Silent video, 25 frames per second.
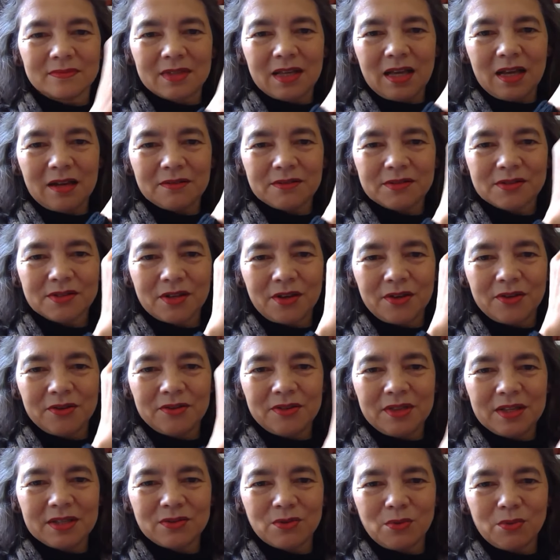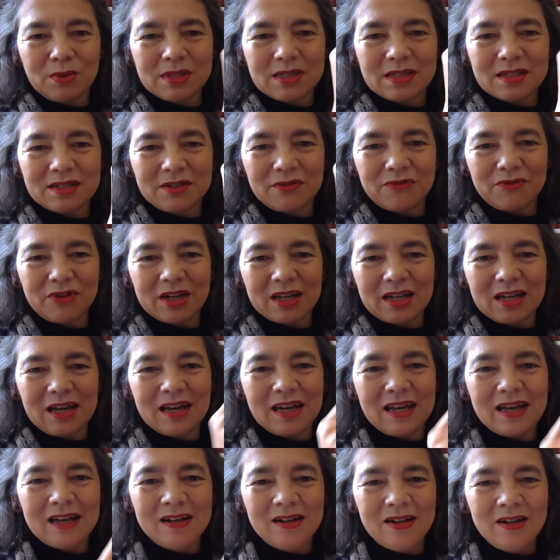Yeah, so there's always a different
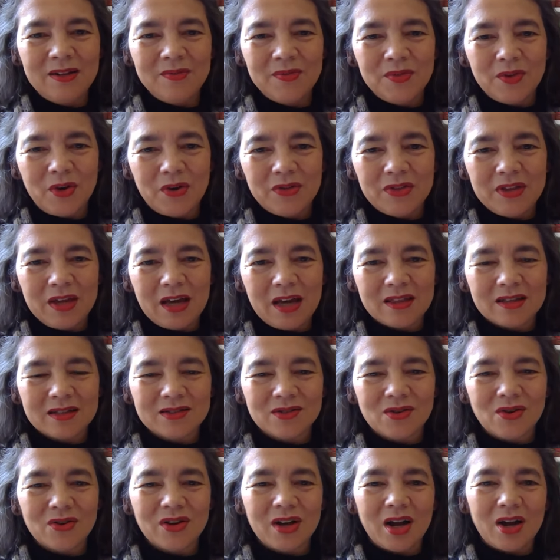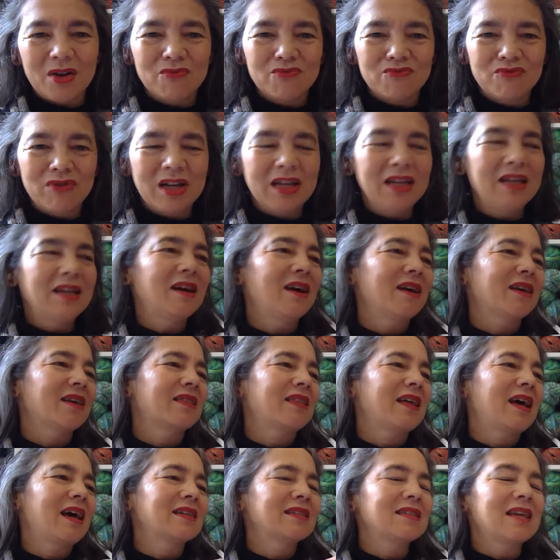color on the other sock. I really
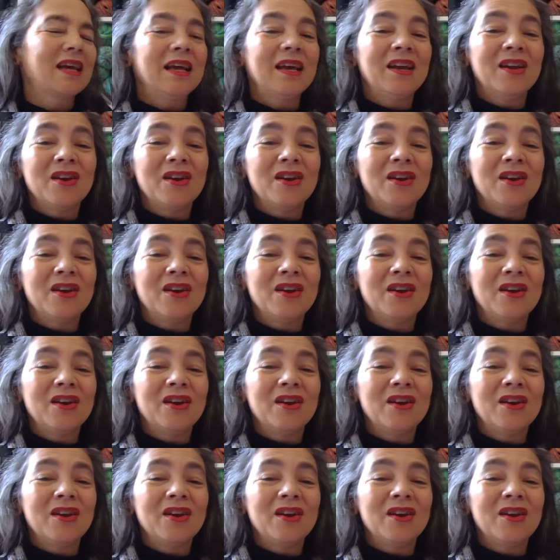like that.